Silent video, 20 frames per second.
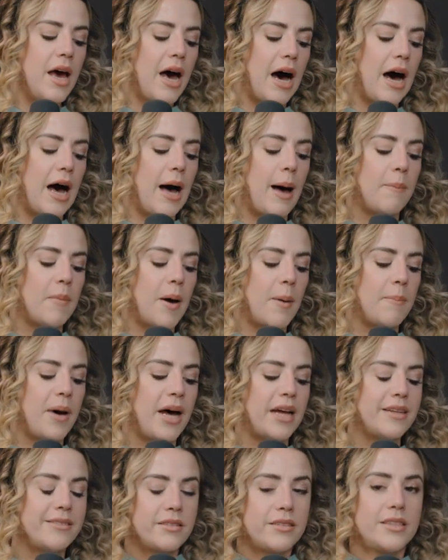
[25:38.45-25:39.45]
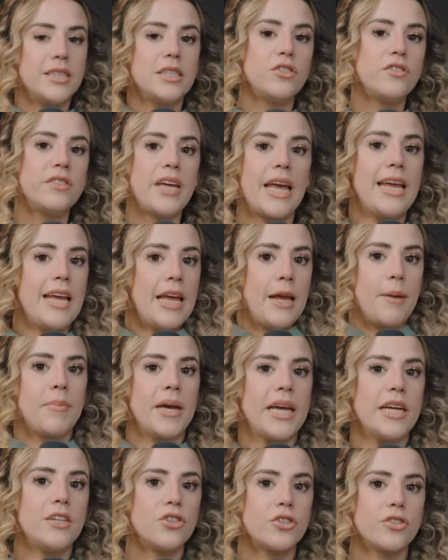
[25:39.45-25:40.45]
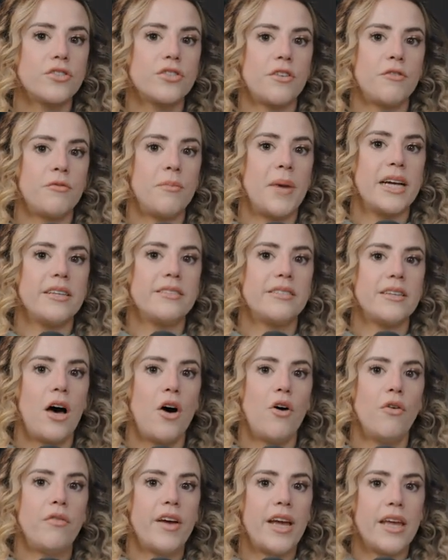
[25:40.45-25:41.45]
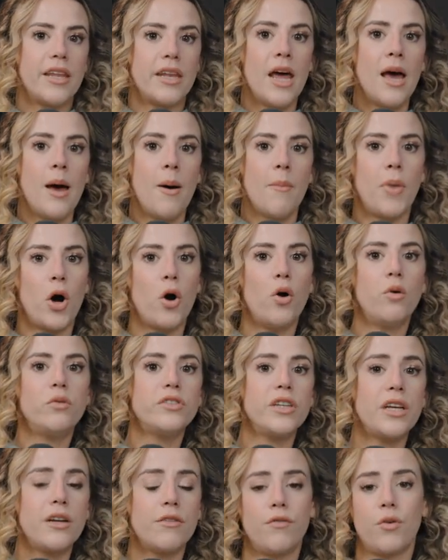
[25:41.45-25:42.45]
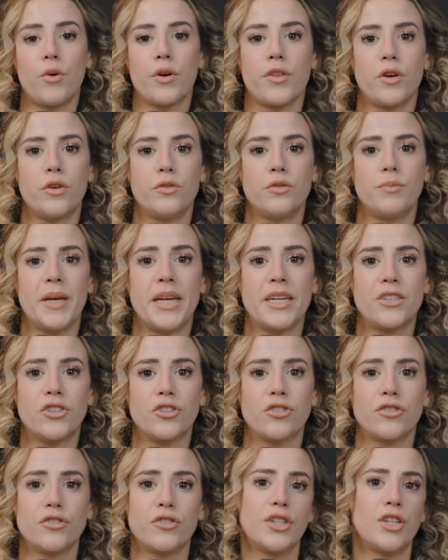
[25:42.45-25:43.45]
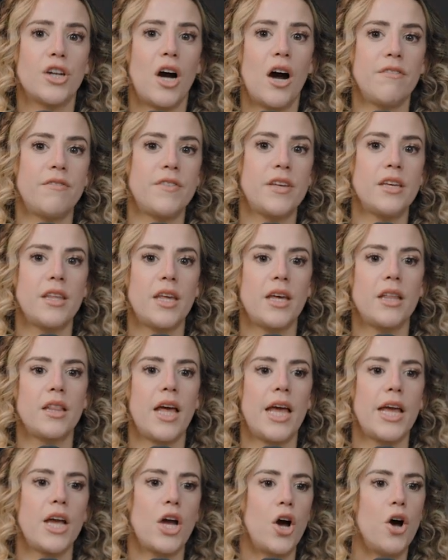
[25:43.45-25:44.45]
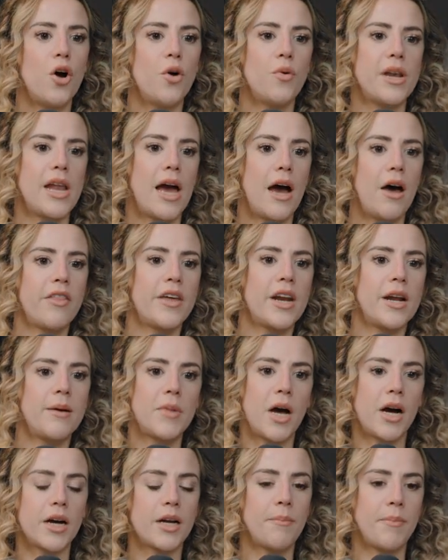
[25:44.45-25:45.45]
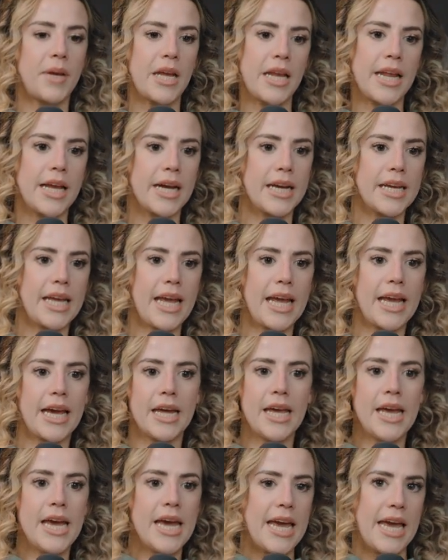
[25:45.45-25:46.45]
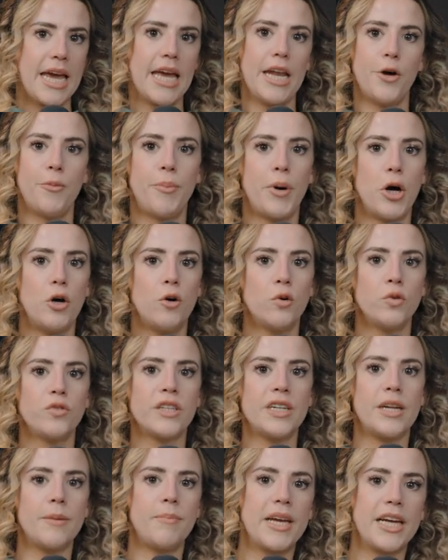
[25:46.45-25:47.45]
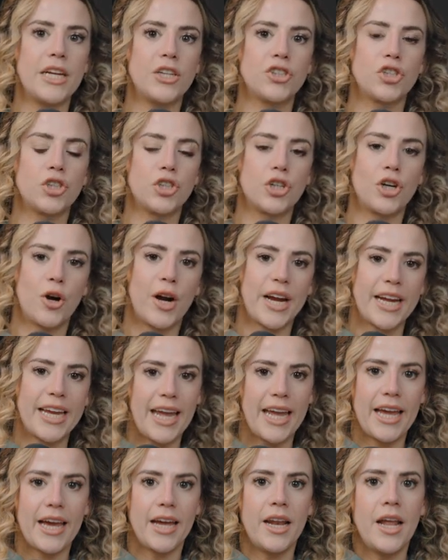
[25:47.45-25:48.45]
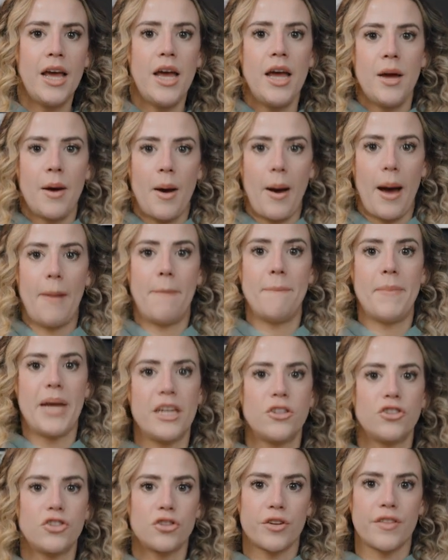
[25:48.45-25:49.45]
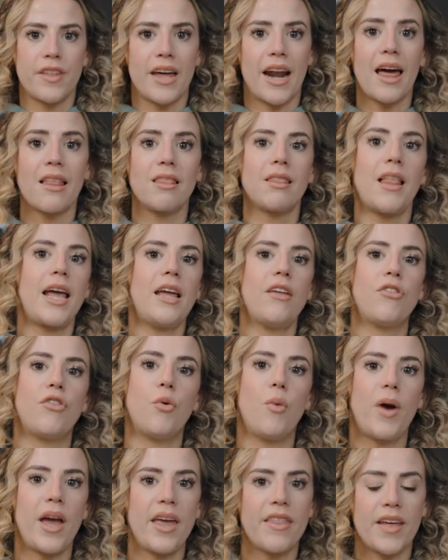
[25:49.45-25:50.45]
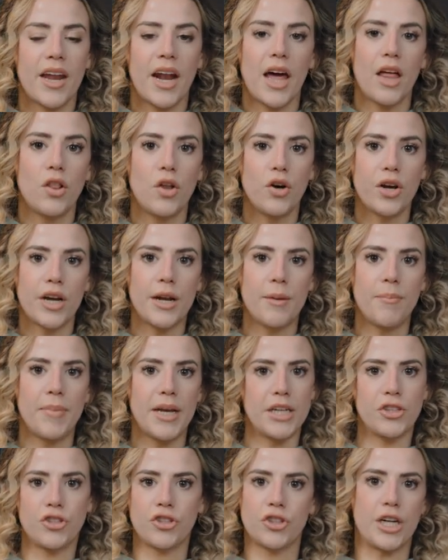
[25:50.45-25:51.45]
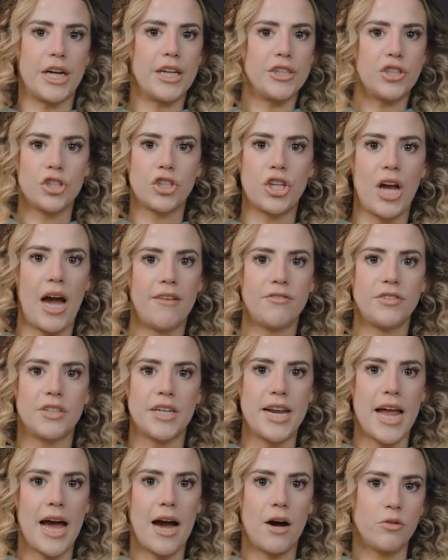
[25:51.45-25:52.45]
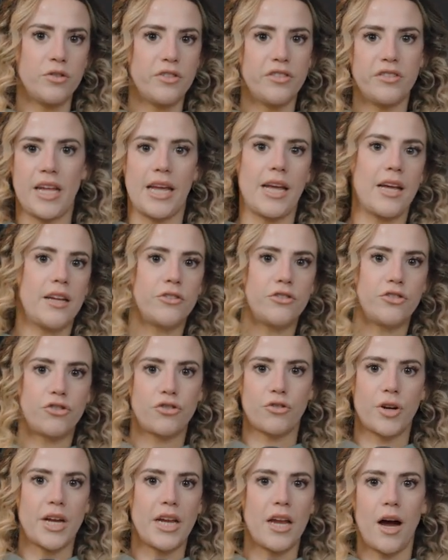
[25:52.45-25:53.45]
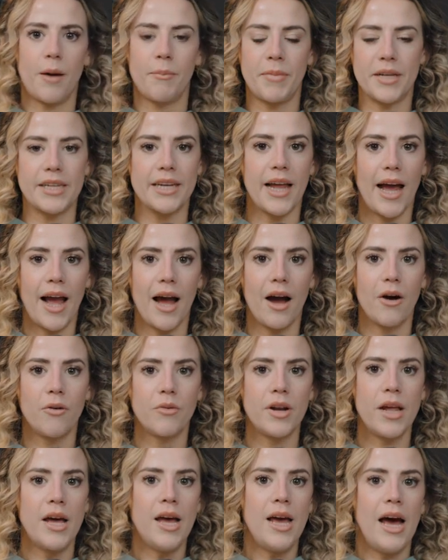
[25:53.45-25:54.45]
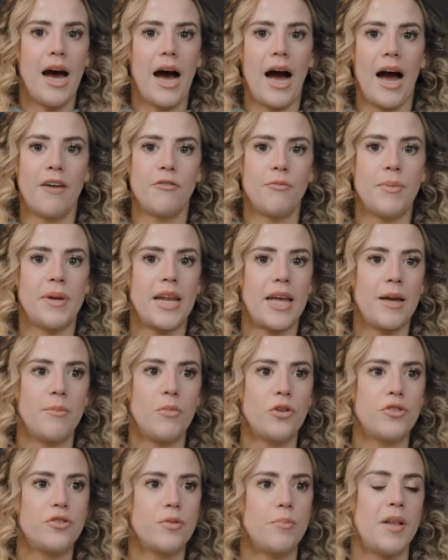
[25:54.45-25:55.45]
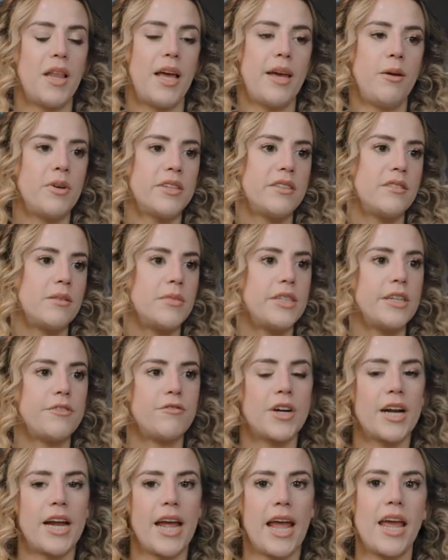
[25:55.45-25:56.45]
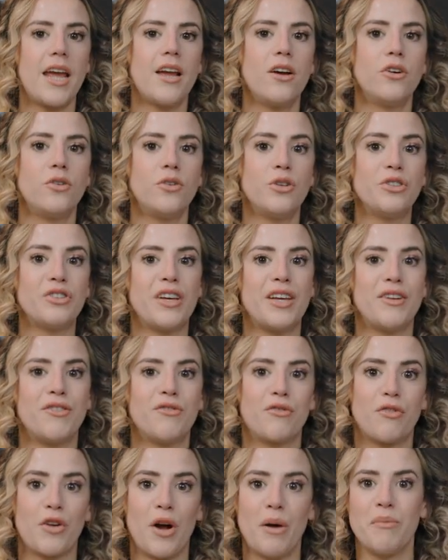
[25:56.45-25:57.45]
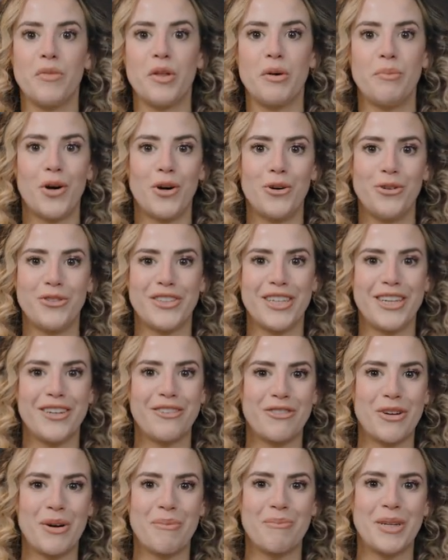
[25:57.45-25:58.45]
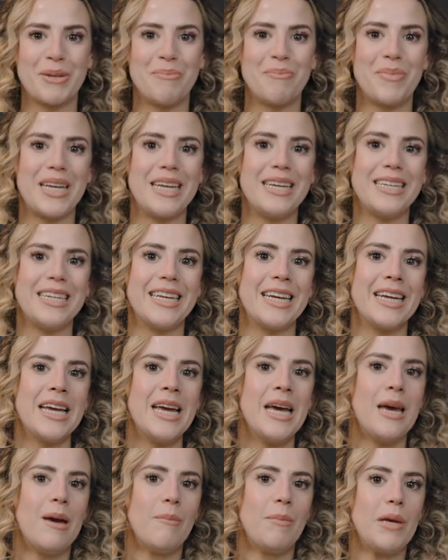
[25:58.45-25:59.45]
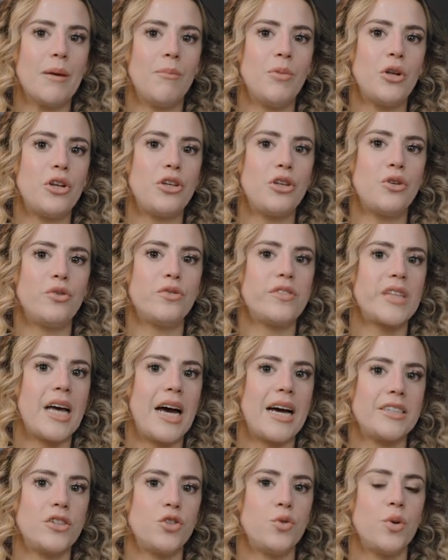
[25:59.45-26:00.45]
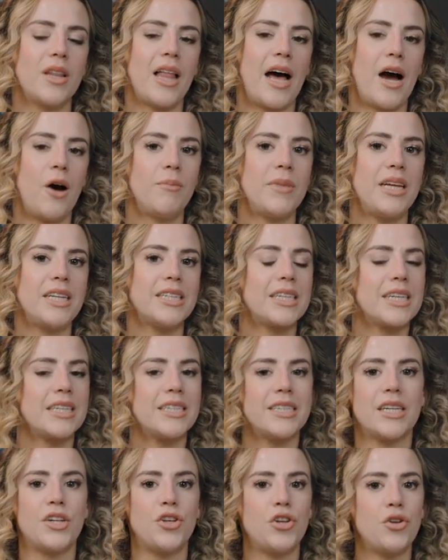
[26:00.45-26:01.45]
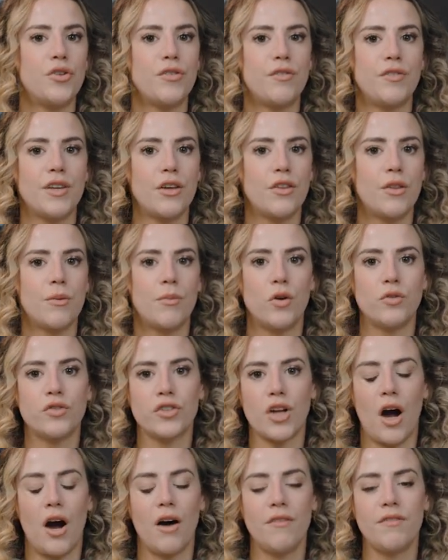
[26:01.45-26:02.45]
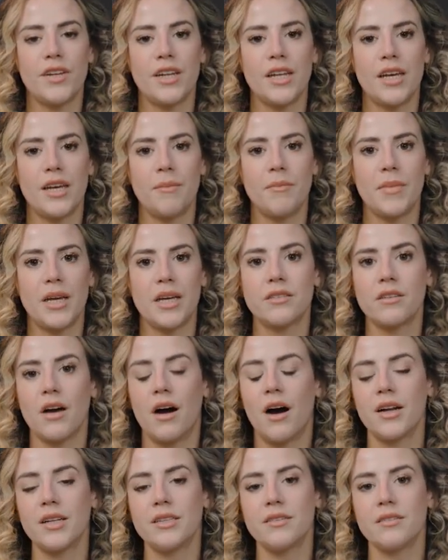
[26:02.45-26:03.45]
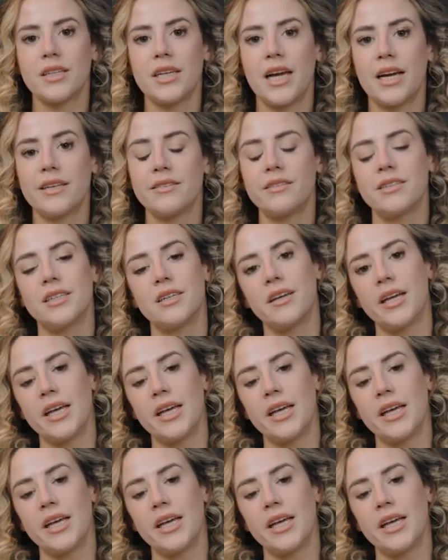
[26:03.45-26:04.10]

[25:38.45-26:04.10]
Um, but still taking pictures of myself and posing for those pictures and not feeling like, oh, now that I'm not competing, I can't hit a pose in a picture or I can't uh, make sure that I like the way that I look in a picture and I just have to now stand straight up and down. I've I've been able to play with some different angles and from the posing, from competing, be able to use that to allow me to continue to feel the most confident, because honestly, I still